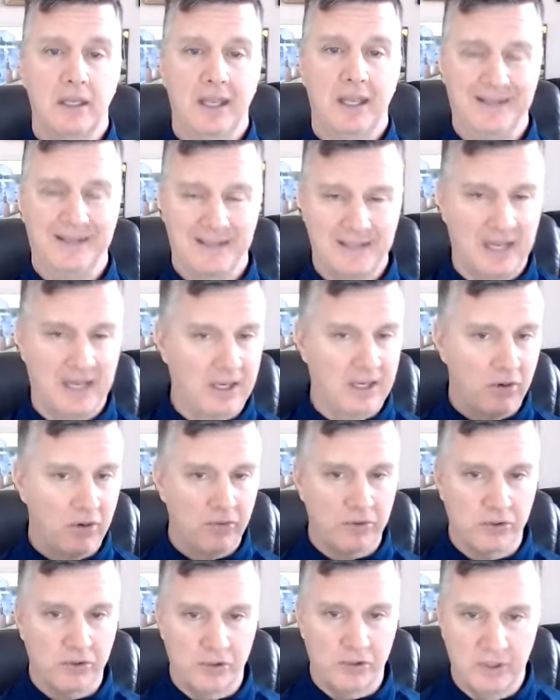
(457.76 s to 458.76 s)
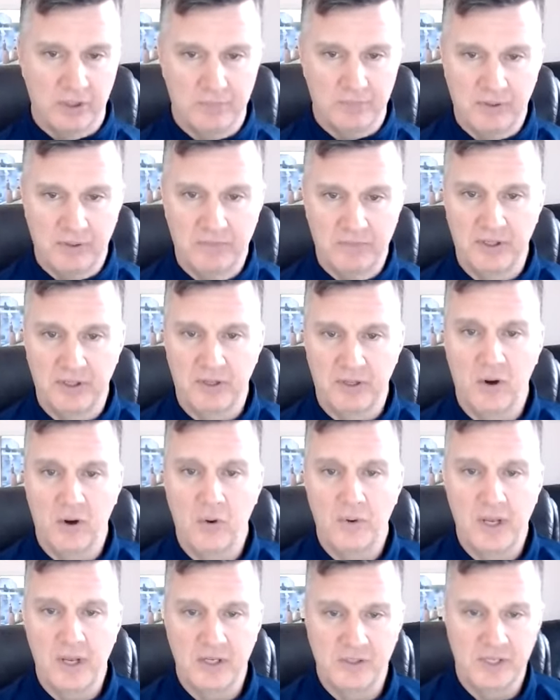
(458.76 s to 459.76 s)
and to take ownership over their
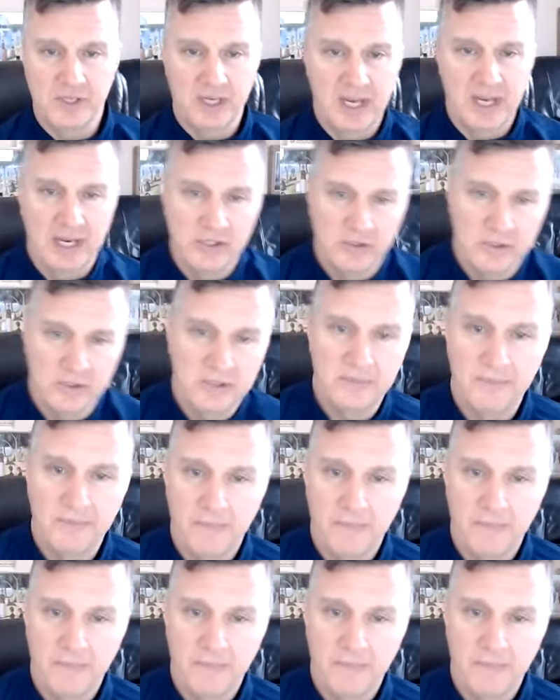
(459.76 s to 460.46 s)
own education.